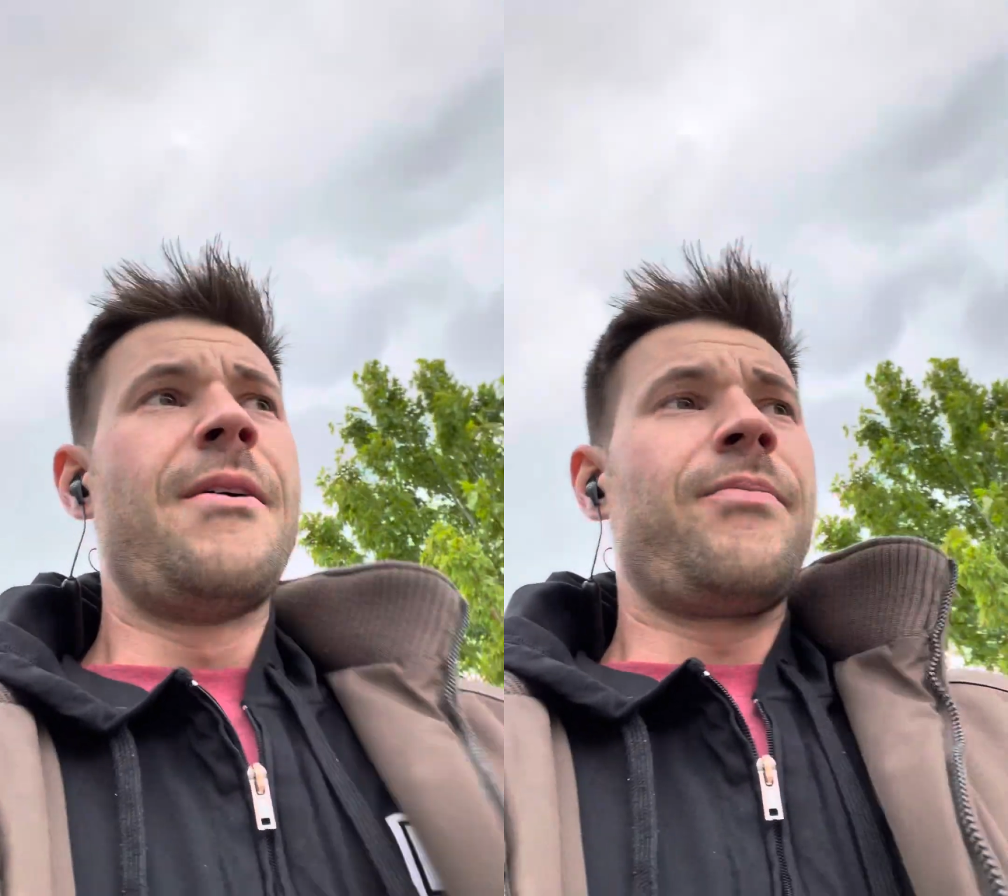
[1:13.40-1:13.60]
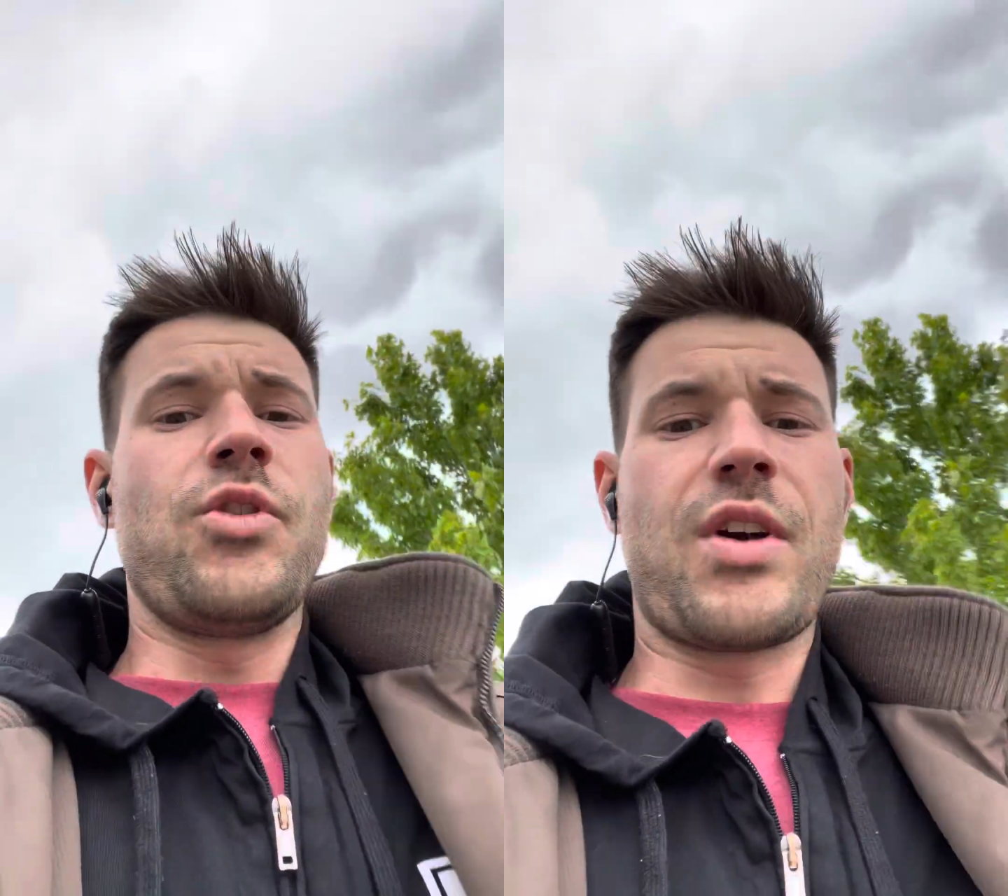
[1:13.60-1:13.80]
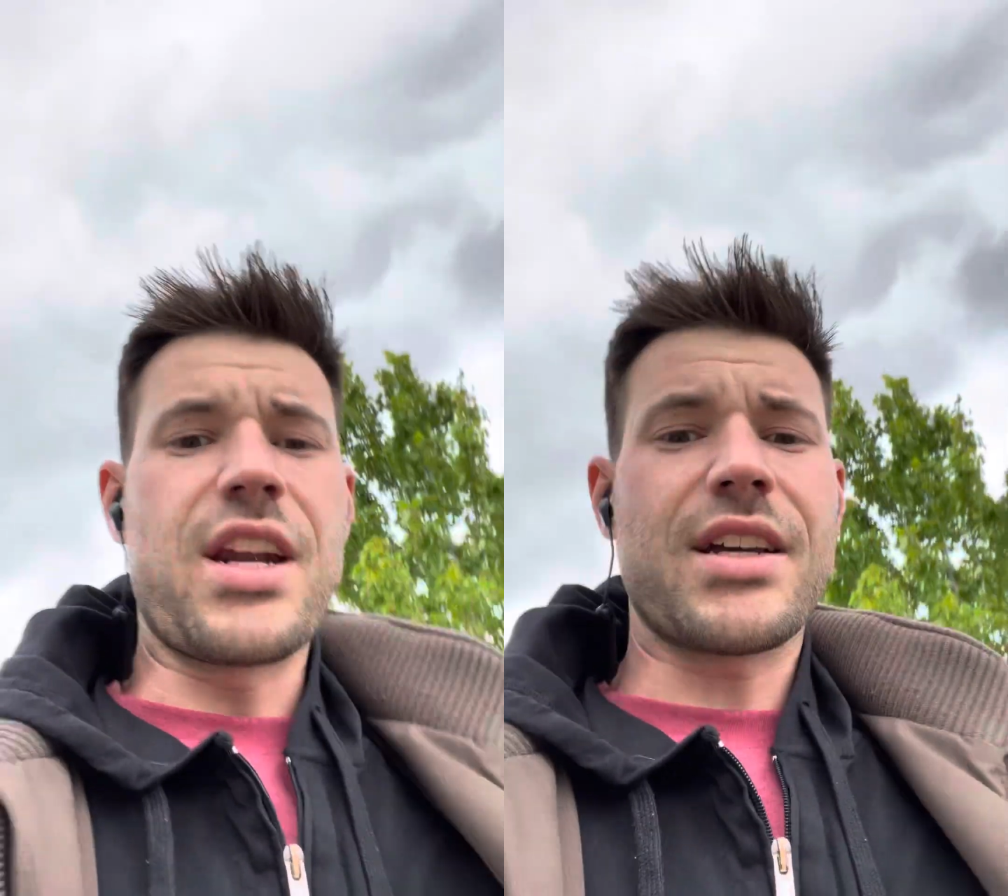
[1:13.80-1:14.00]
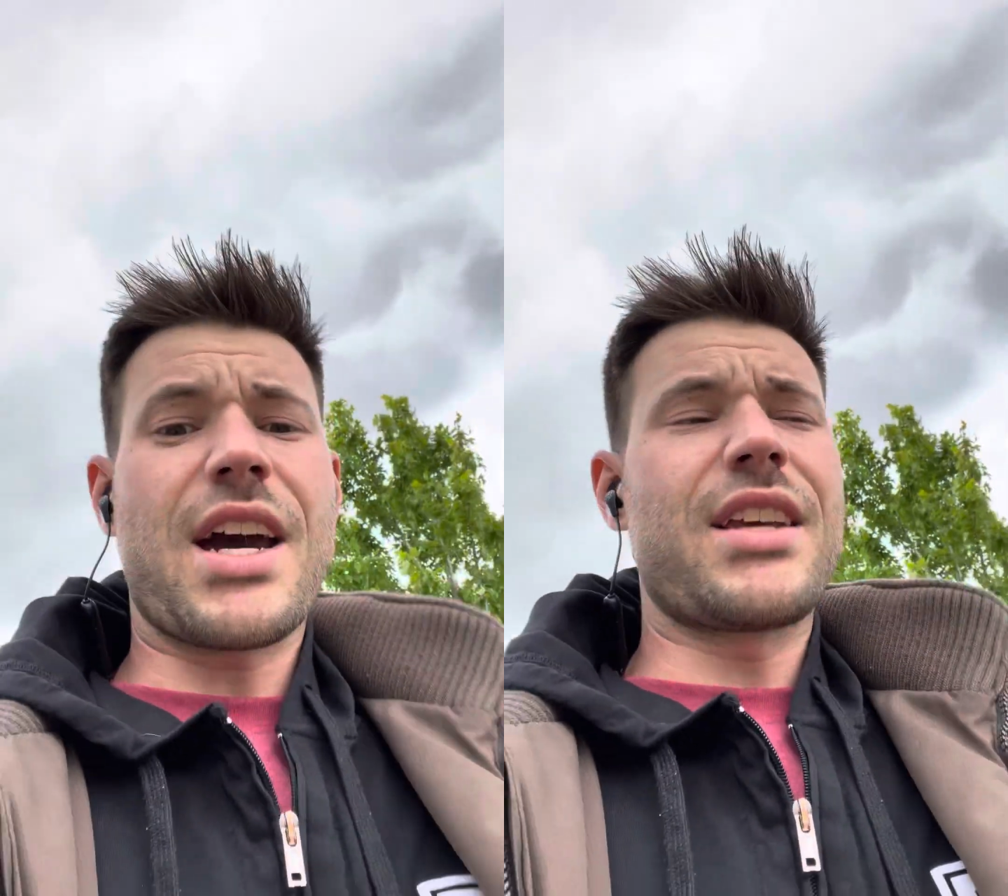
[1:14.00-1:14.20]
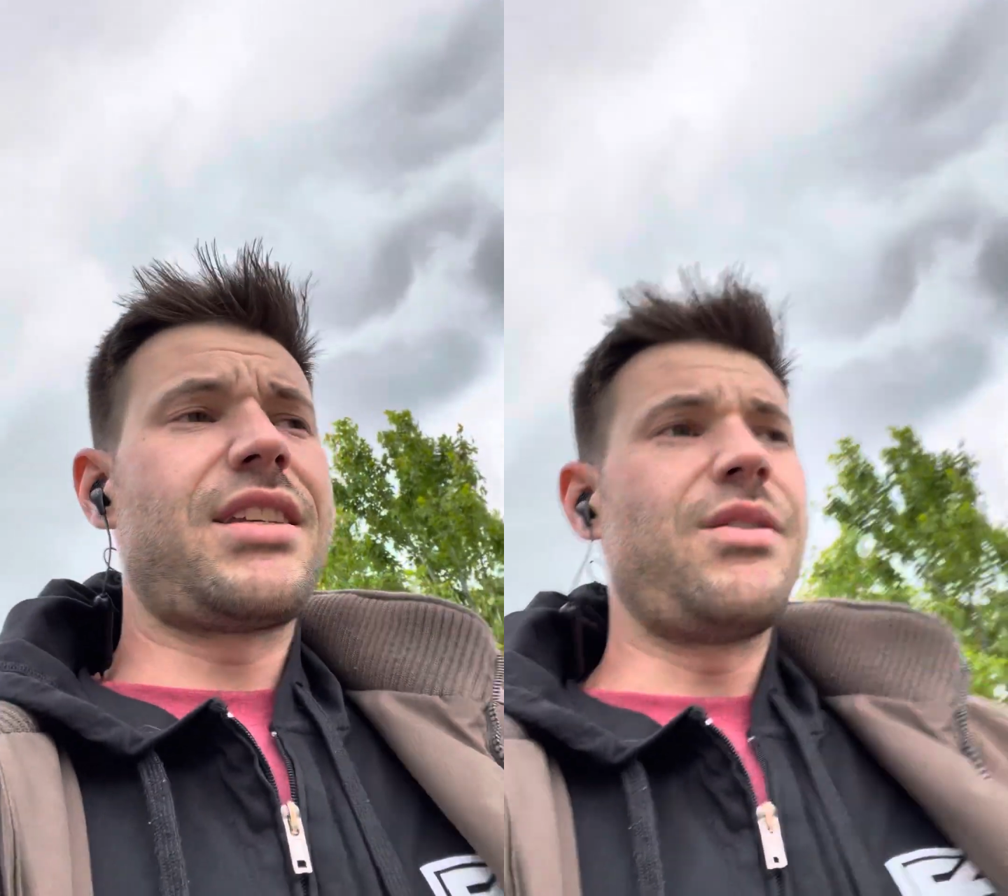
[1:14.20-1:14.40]
you kind of got
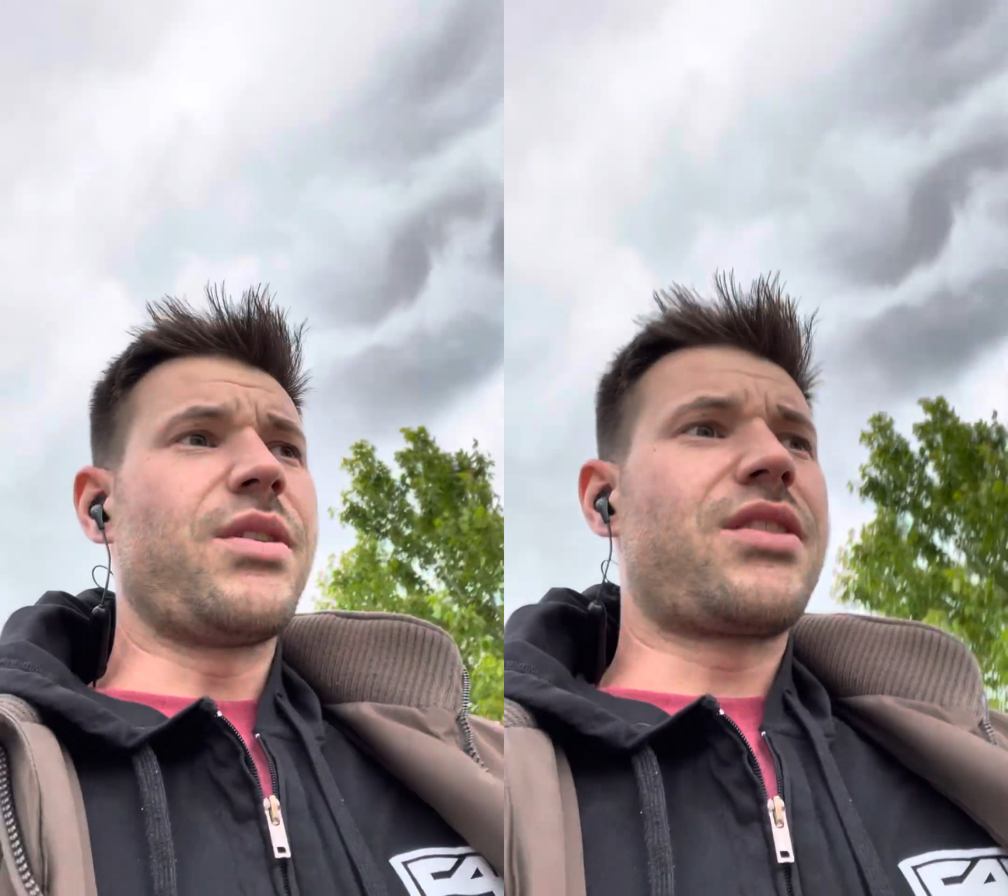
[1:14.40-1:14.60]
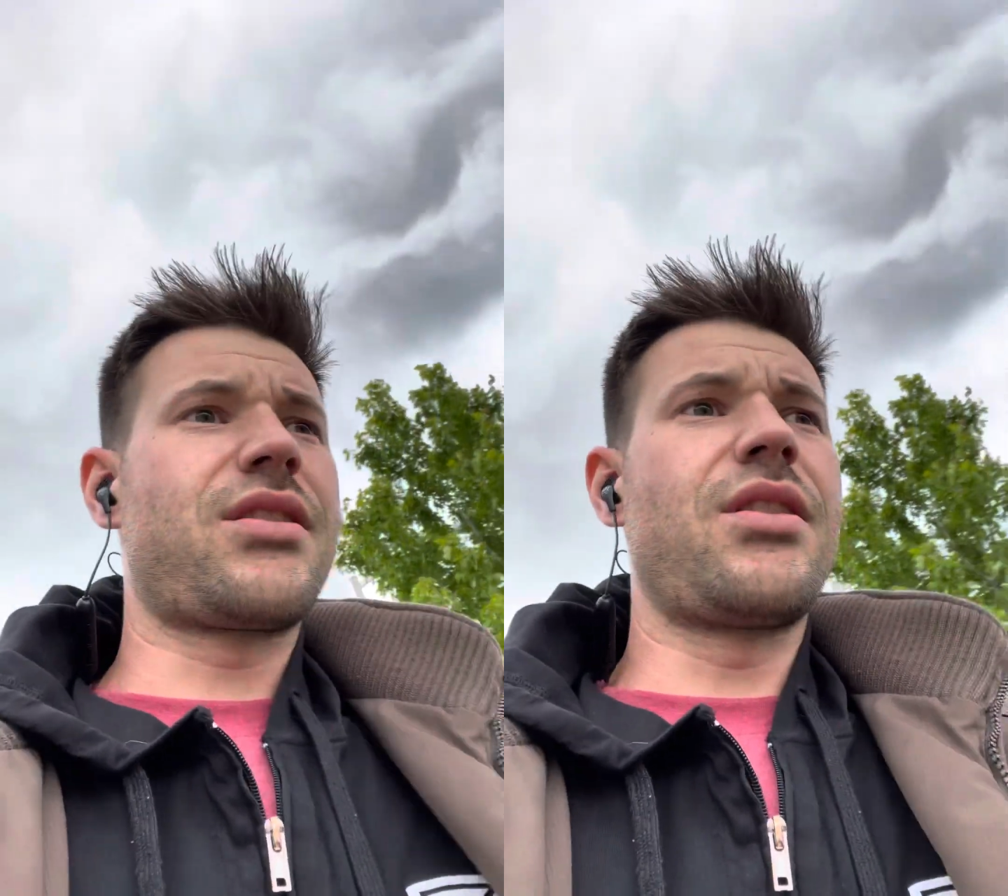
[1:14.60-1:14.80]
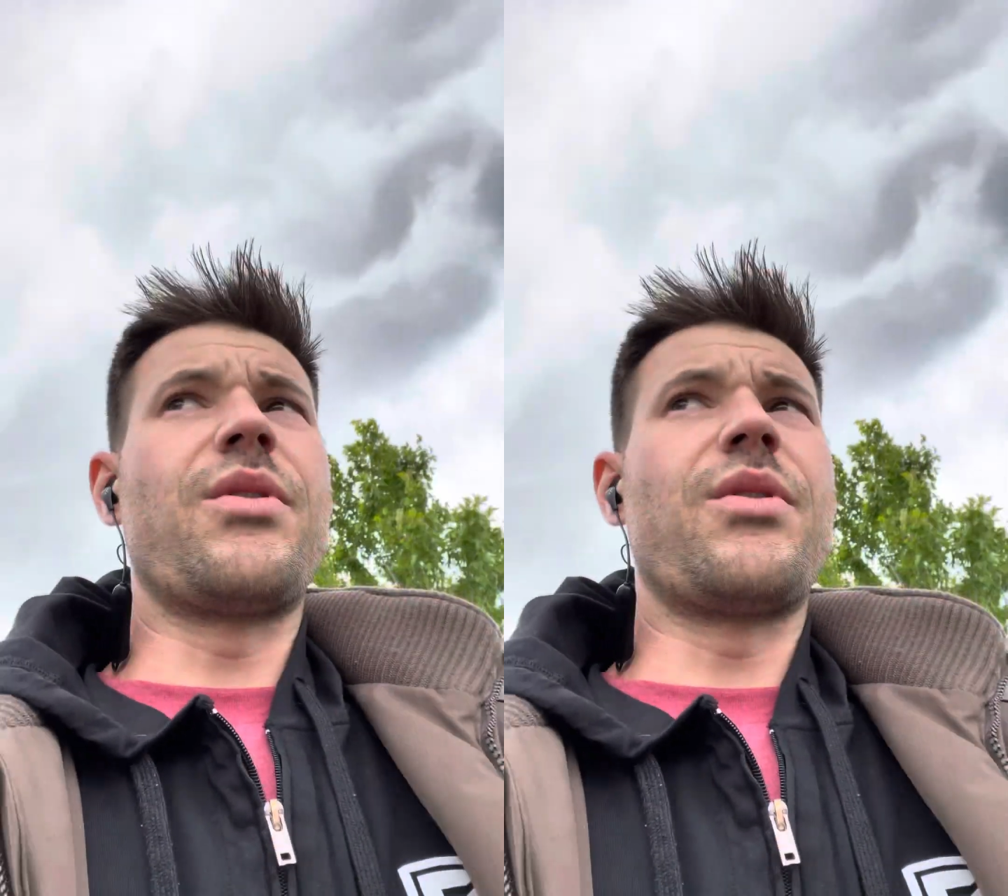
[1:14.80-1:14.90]
to see what's